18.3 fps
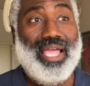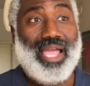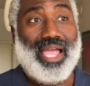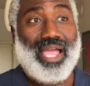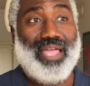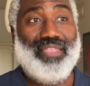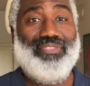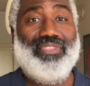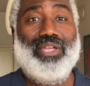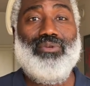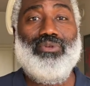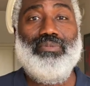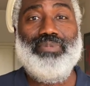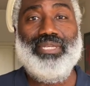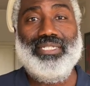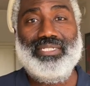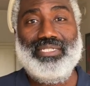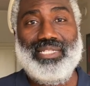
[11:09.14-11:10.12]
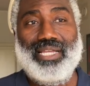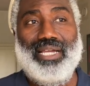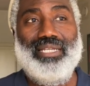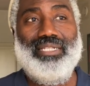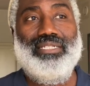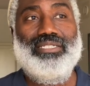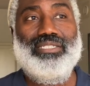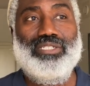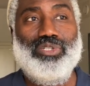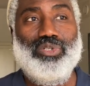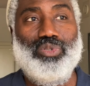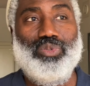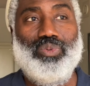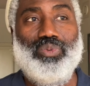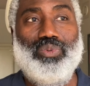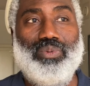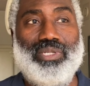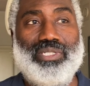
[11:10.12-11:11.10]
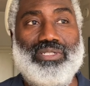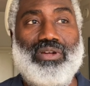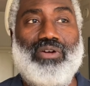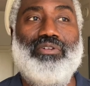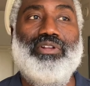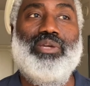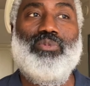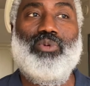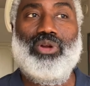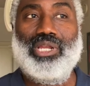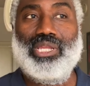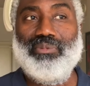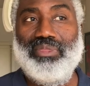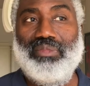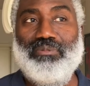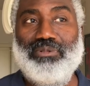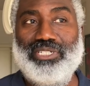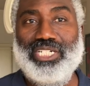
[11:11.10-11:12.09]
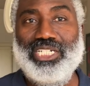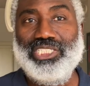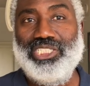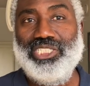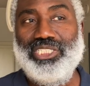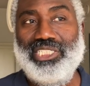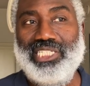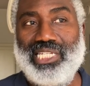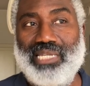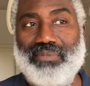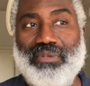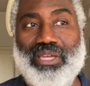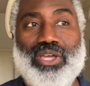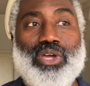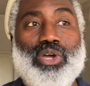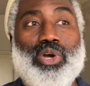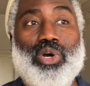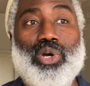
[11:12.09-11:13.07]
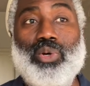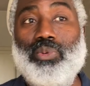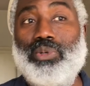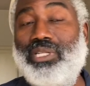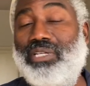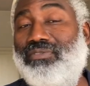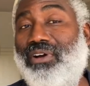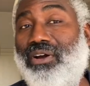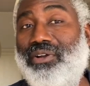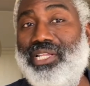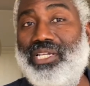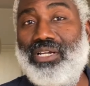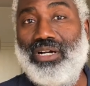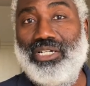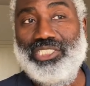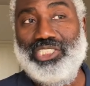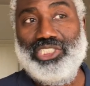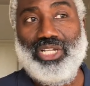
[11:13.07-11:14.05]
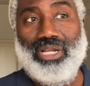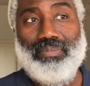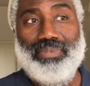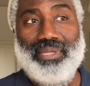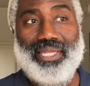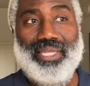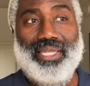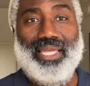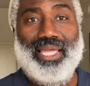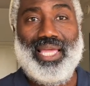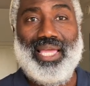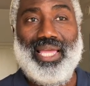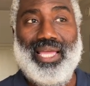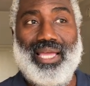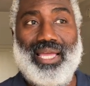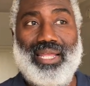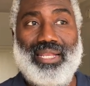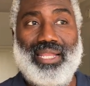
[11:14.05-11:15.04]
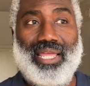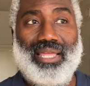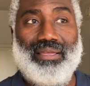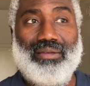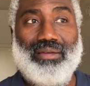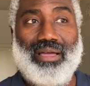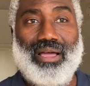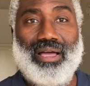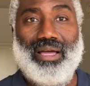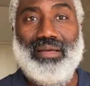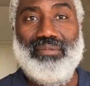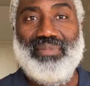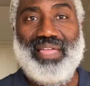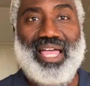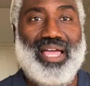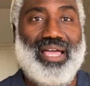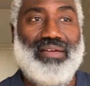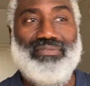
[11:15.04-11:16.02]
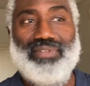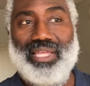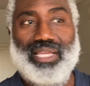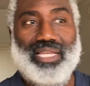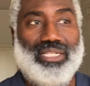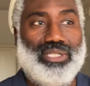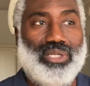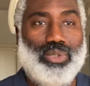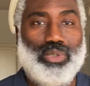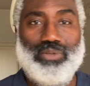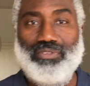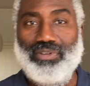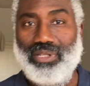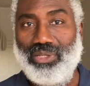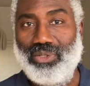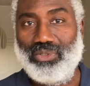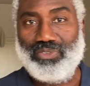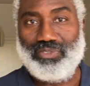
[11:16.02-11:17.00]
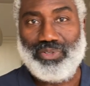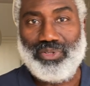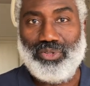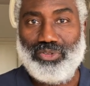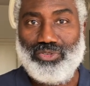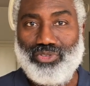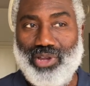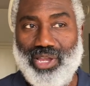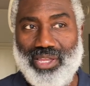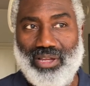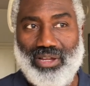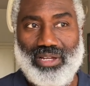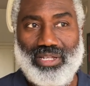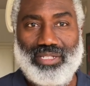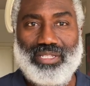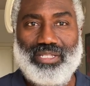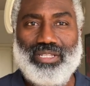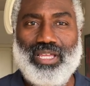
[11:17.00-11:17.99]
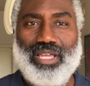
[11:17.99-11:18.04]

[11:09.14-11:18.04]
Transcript: And there will be a stylist who is already working with the production team who will have already gone shopping and have like a load of clothes for you to try on.